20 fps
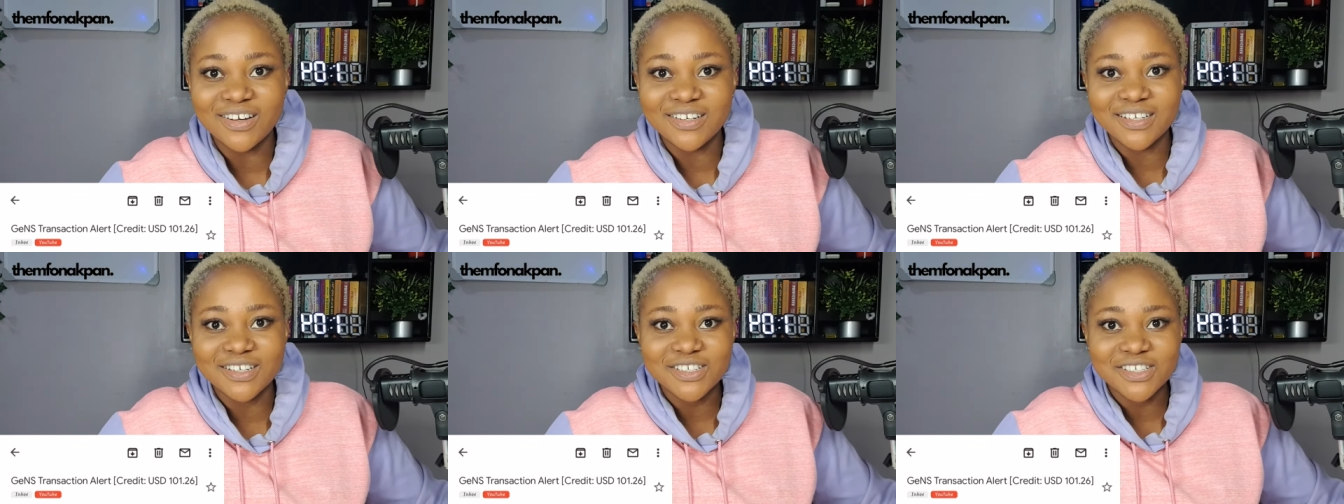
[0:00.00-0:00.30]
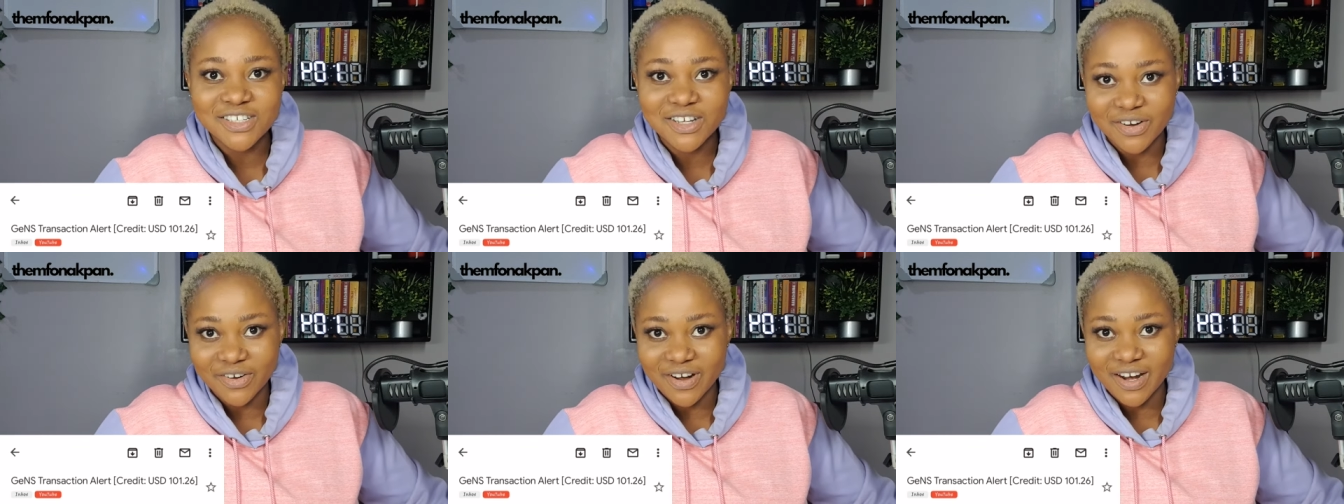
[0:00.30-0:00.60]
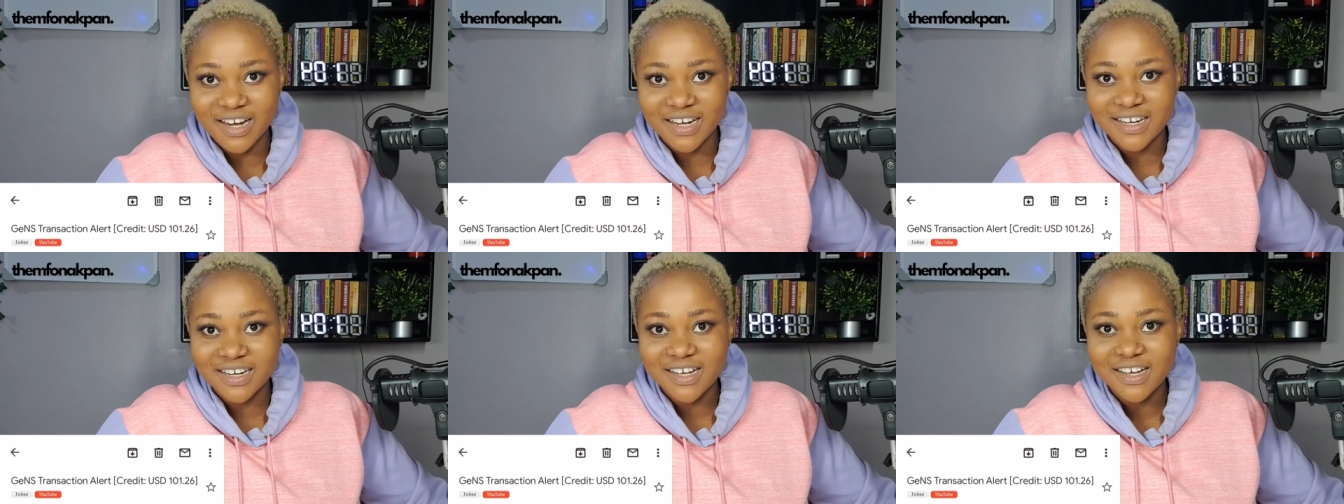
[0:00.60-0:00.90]
on the
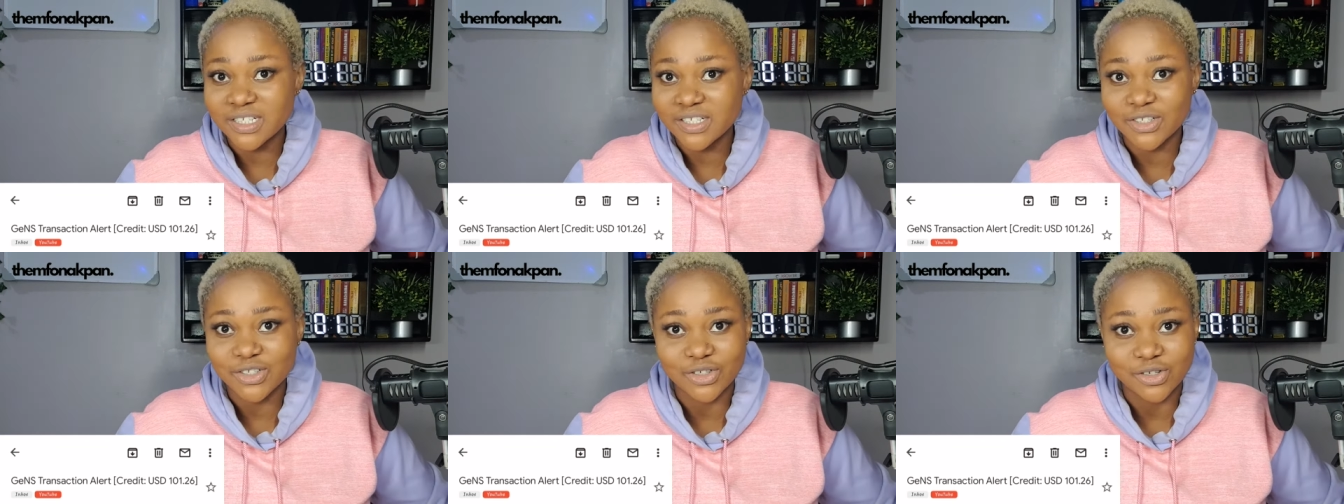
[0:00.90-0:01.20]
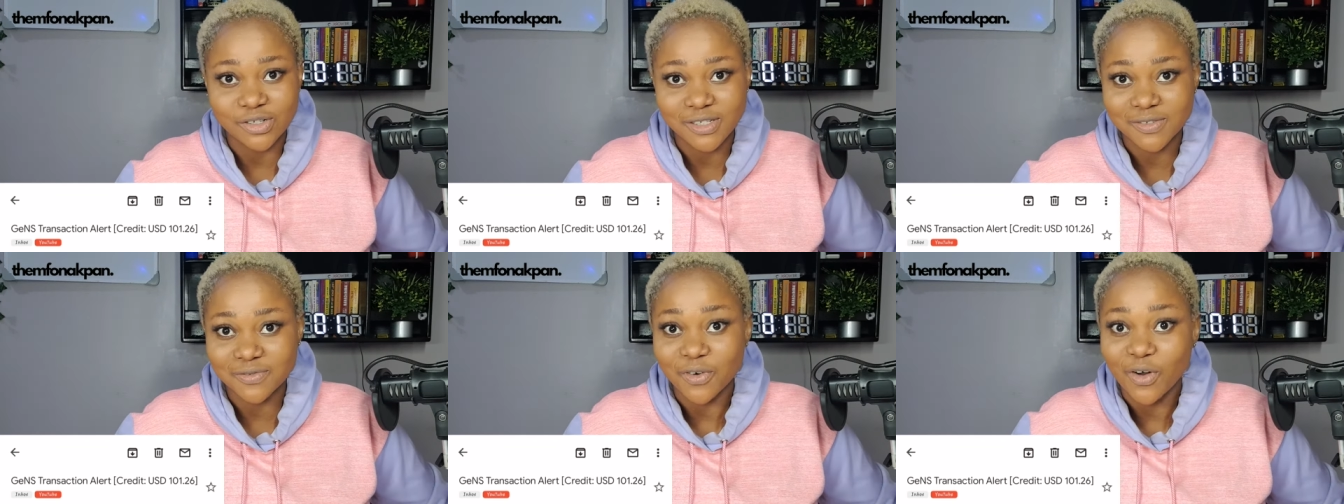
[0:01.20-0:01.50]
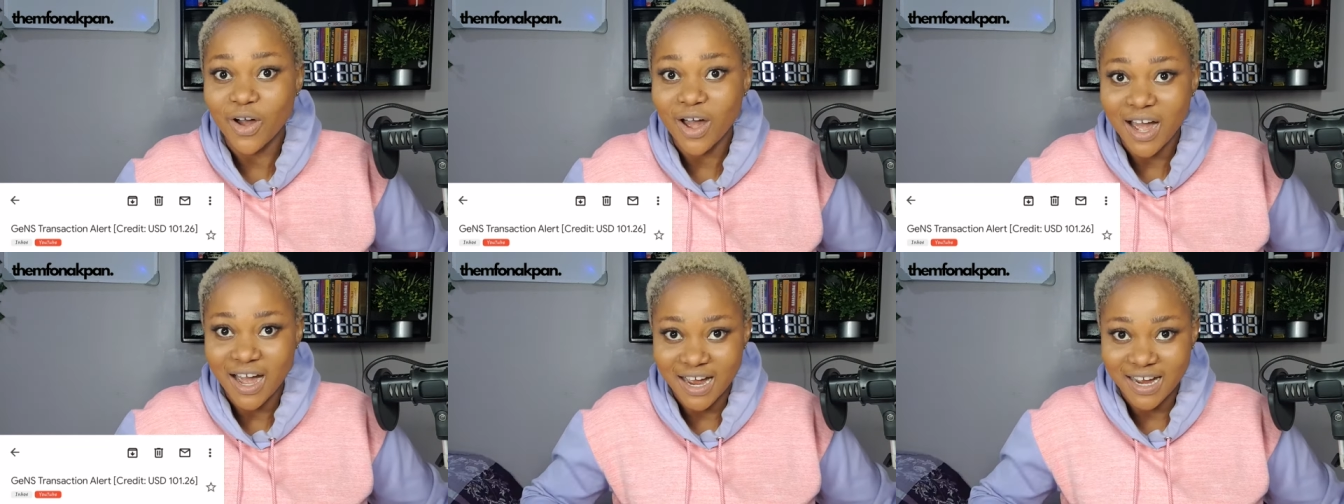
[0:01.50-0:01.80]
screen. This is just
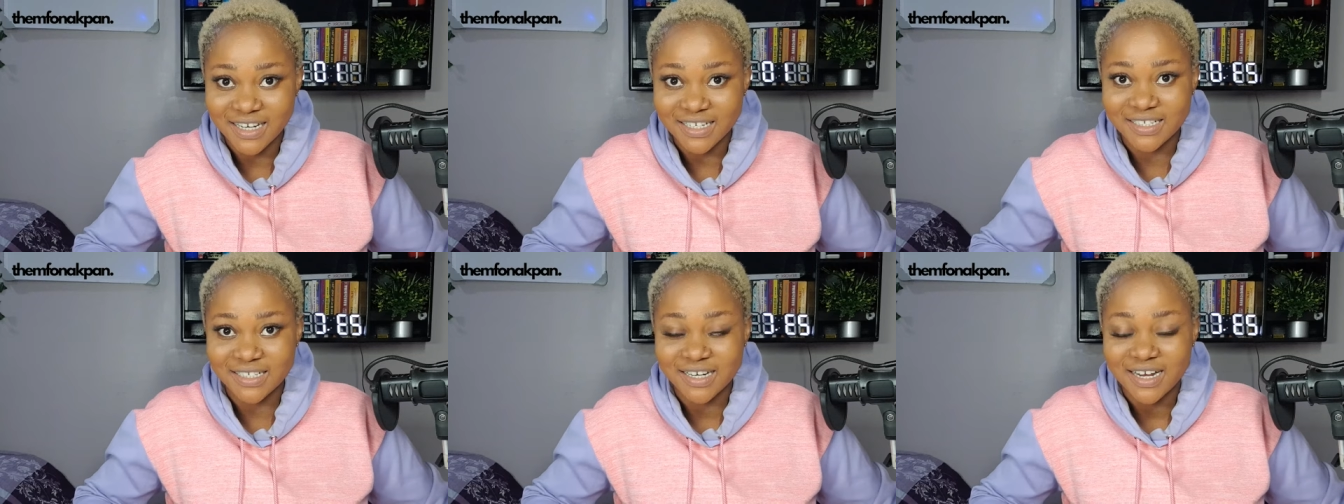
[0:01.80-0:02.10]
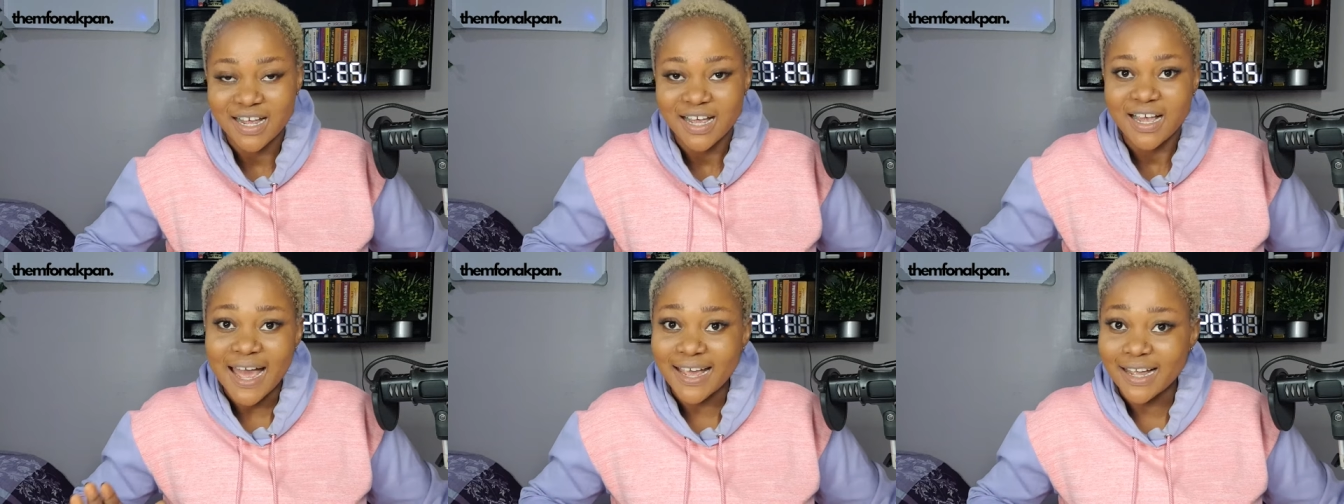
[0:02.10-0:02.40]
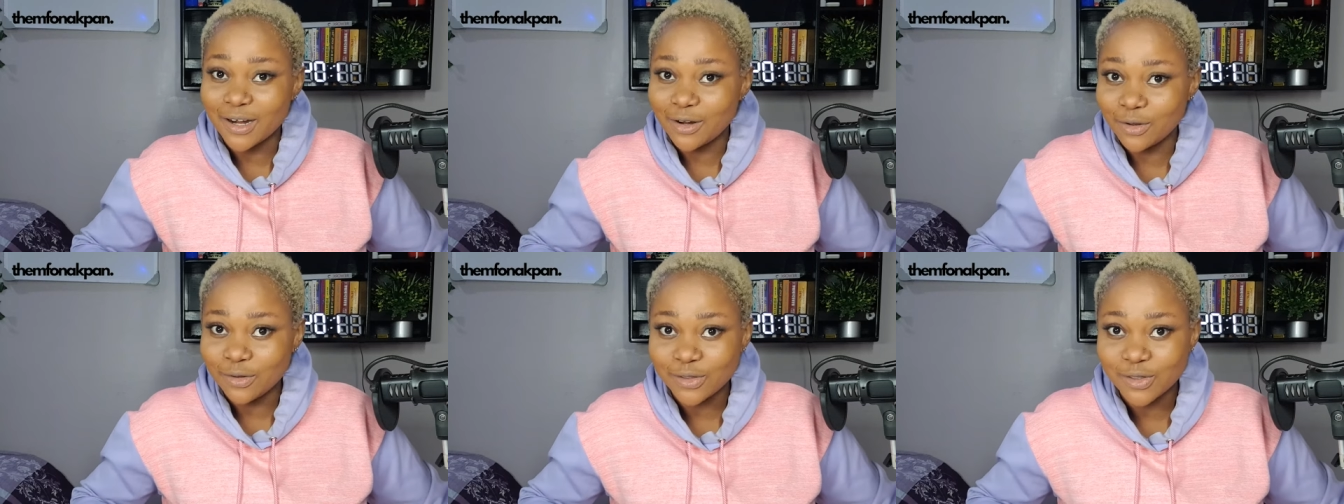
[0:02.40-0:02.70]
for ads. I
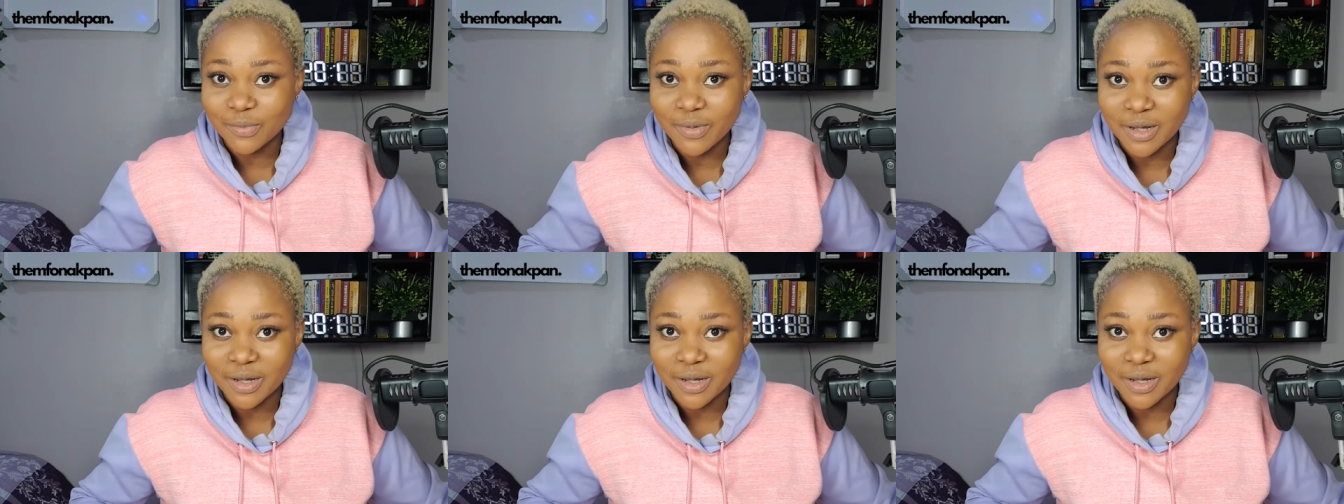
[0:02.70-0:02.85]
can also